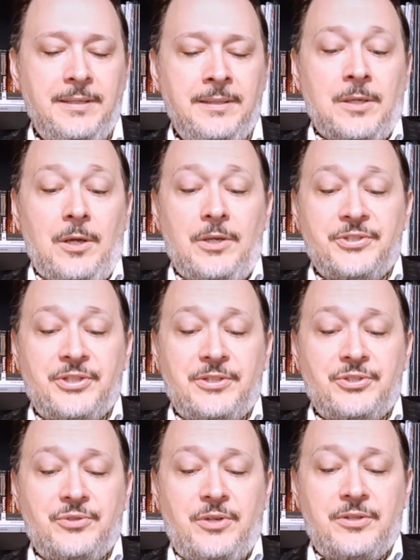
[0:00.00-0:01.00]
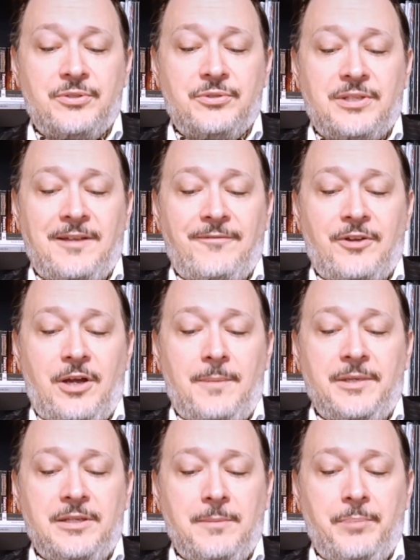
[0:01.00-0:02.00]
All such structures have common
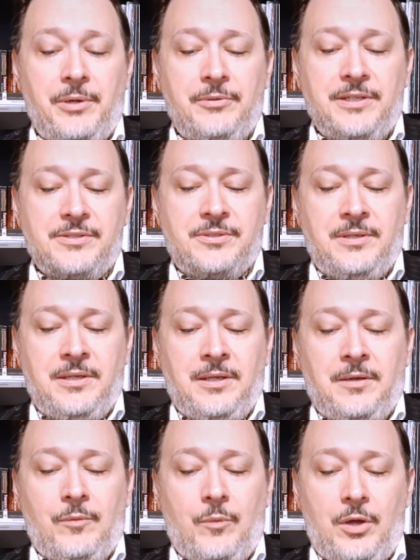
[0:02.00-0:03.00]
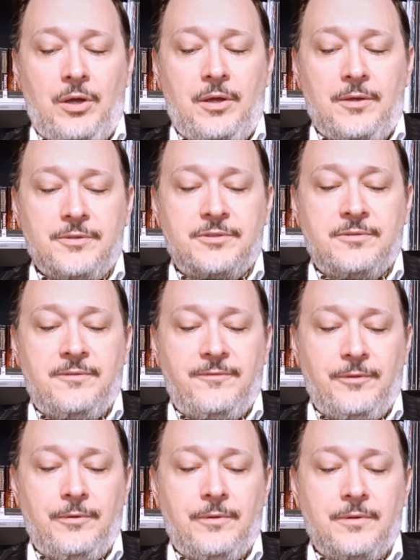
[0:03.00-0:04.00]
components: walls,
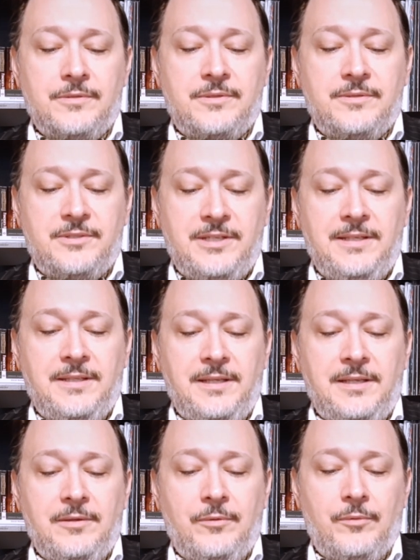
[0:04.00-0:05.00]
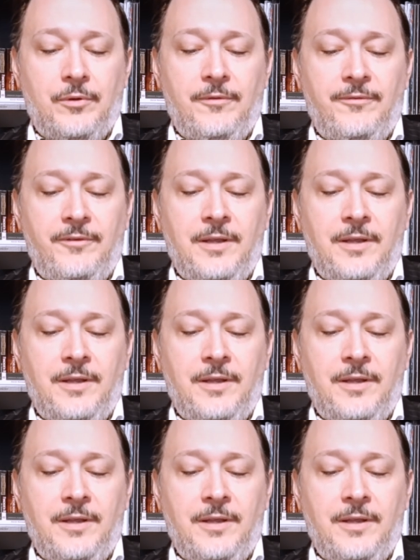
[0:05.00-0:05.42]
floors, ceiling, roof.